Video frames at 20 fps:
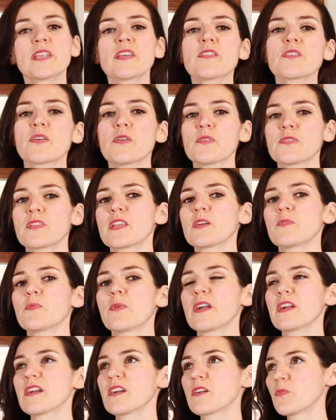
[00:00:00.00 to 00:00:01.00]
another coat that I
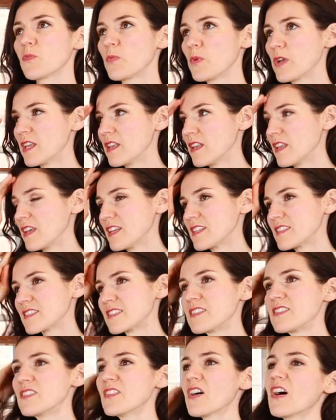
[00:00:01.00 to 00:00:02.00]
wear when it's
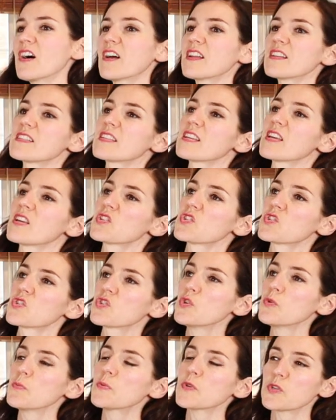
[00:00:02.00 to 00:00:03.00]
not
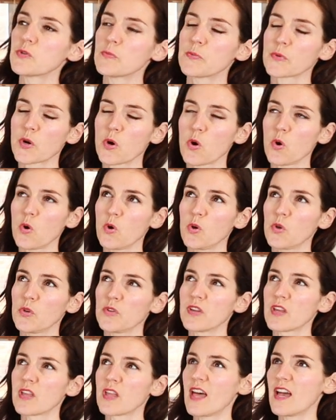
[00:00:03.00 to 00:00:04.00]
super duper
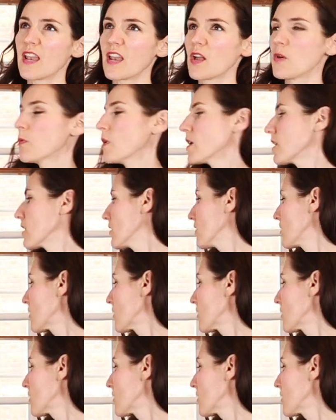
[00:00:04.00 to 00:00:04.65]
cold and I want to